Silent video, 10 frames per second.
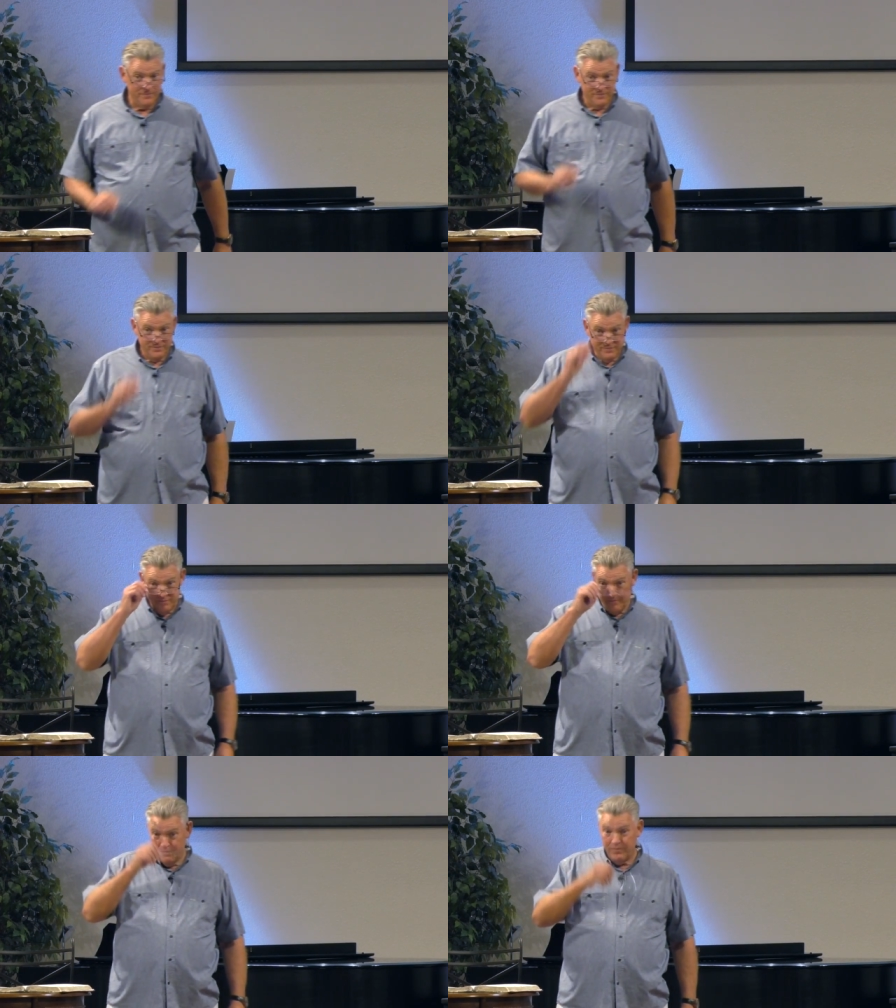
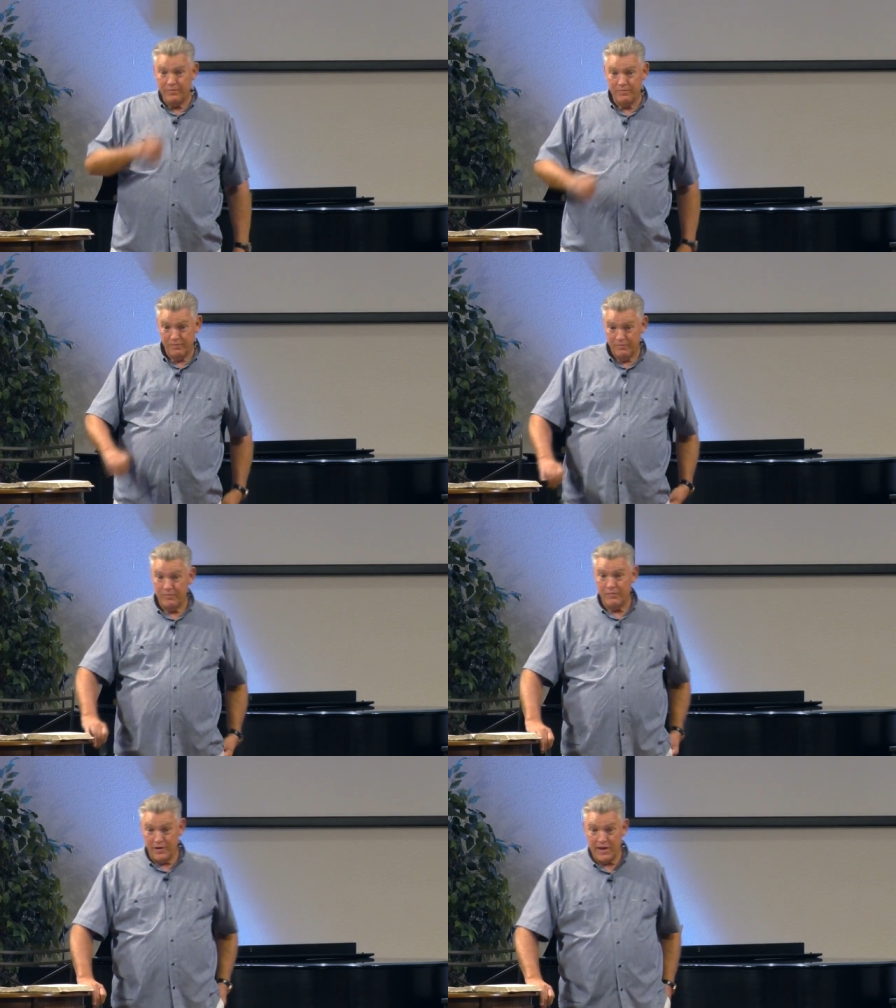
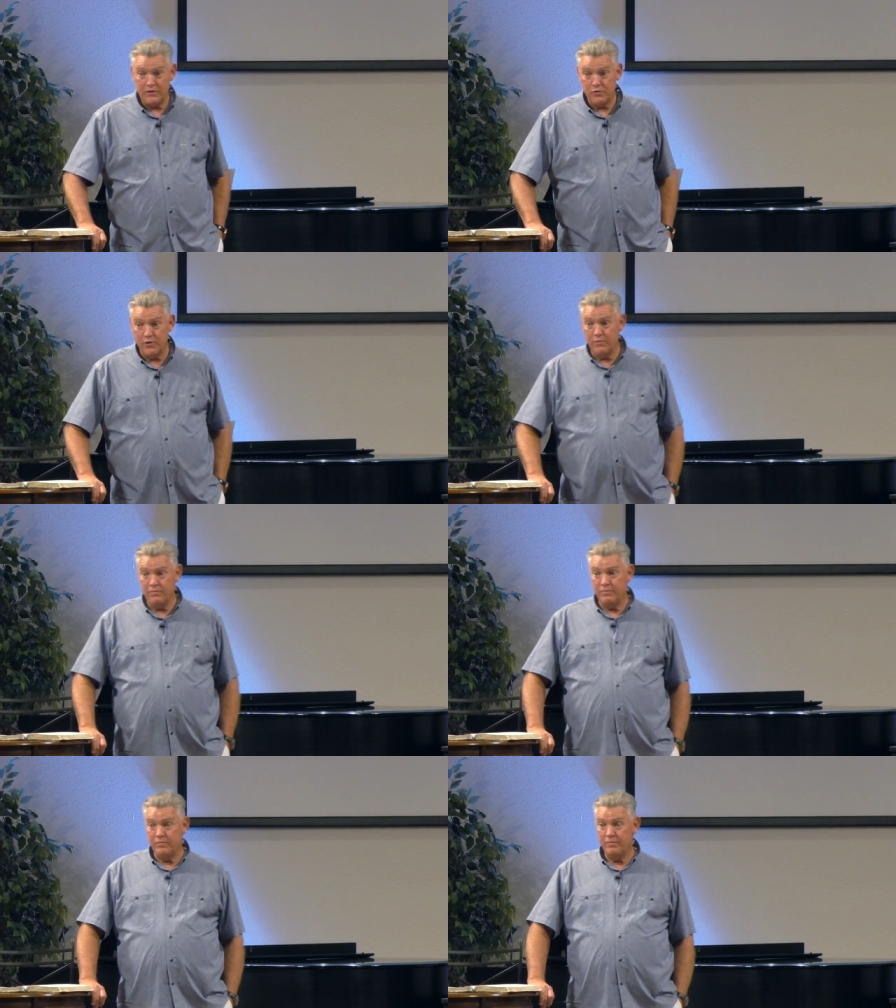Isn't that
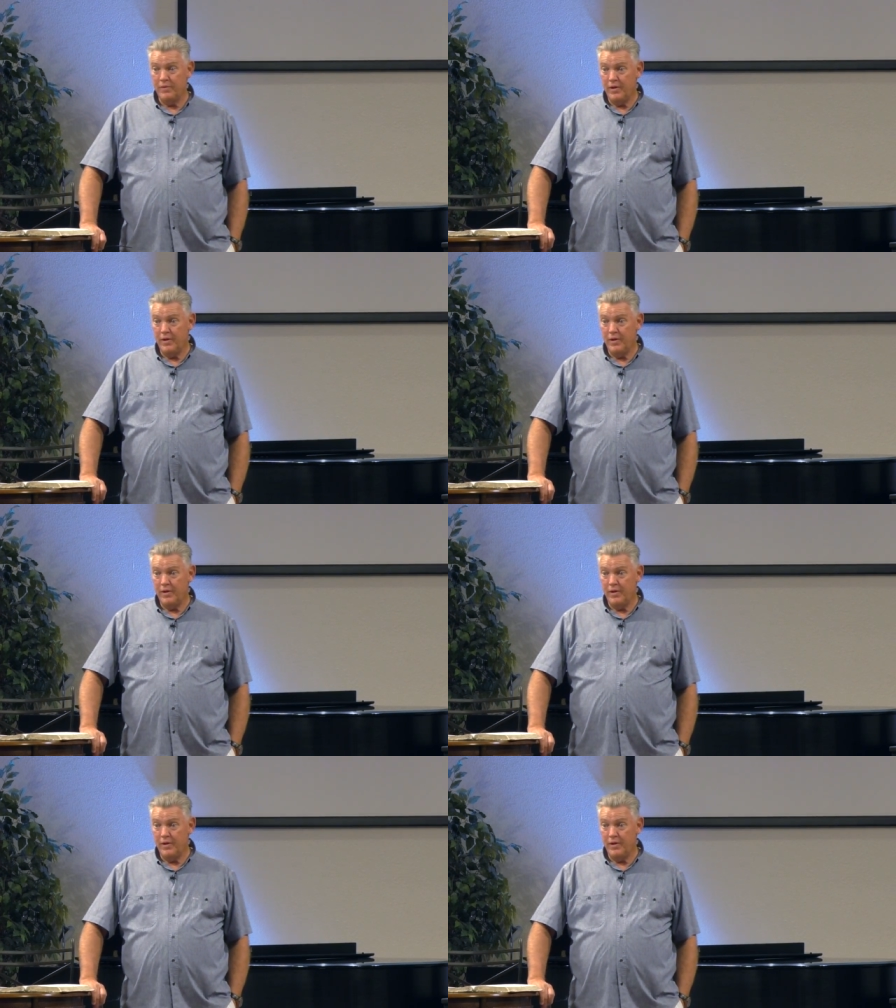true?